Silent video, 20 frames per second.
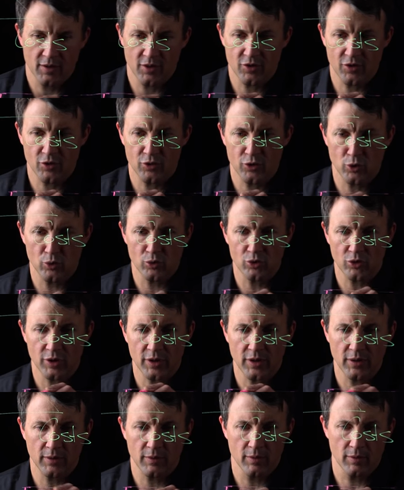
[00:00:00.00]
This is
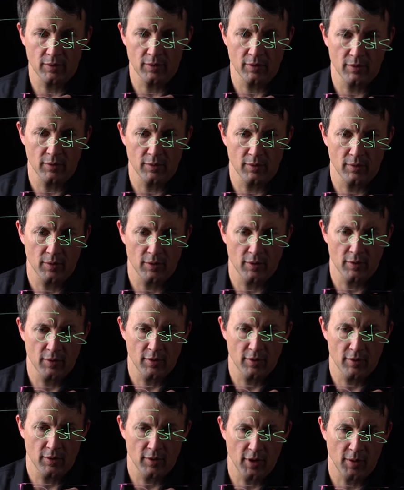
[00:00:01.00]
usually a
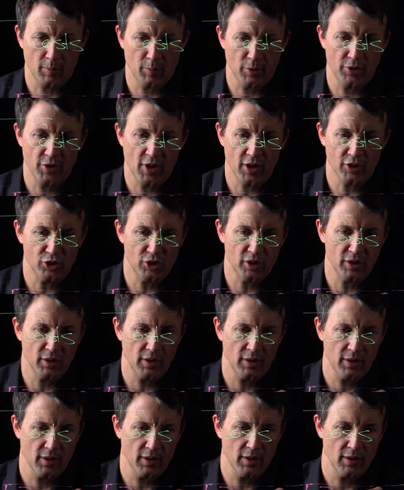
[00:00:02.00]

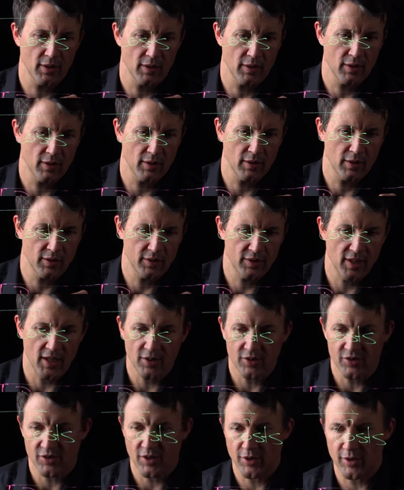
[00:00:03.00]
production
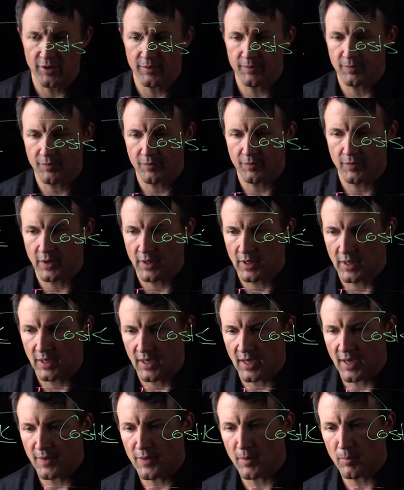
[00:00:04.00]
data center.
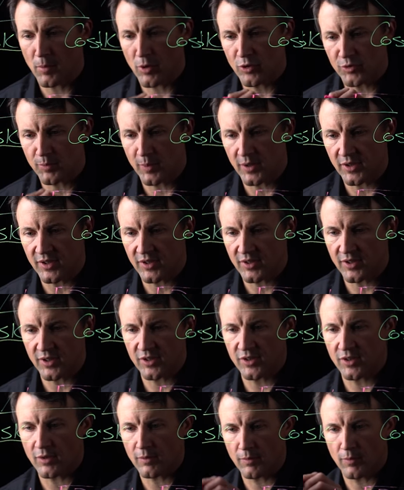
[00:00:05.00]
And then most
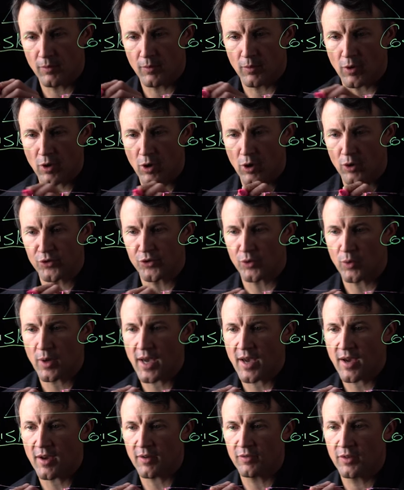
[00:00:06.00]
businesses also
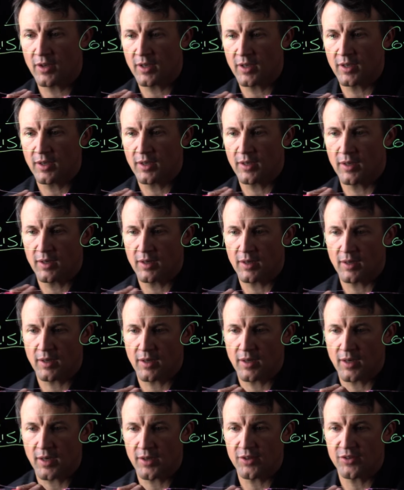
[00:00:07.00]
have
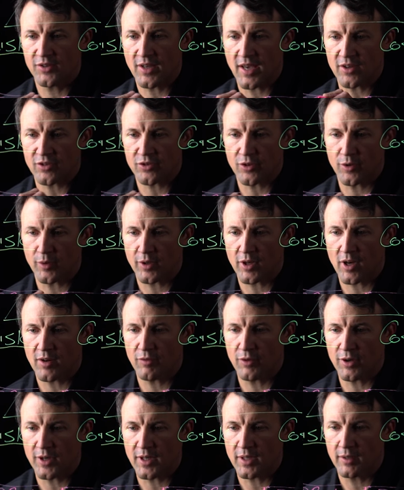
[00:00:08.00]
a disaster
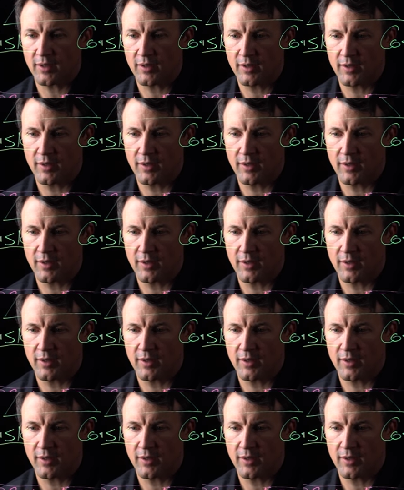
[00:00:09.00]
recovery